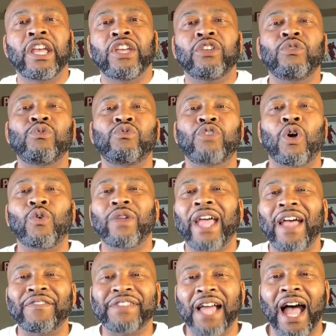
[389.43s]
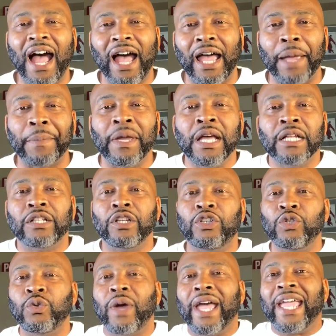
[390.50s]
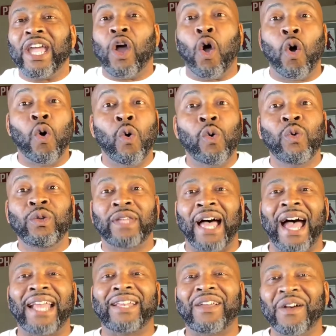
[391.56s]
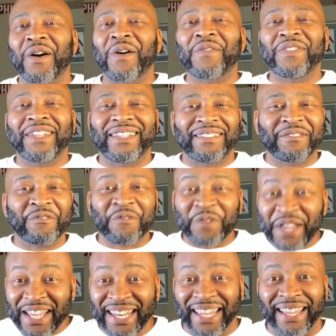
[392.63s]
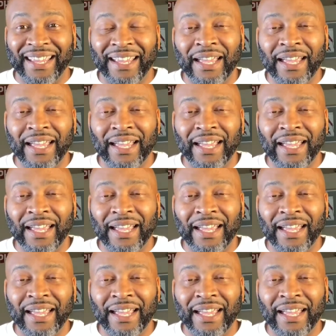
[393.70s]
you don't have time to do a whole lot of reading.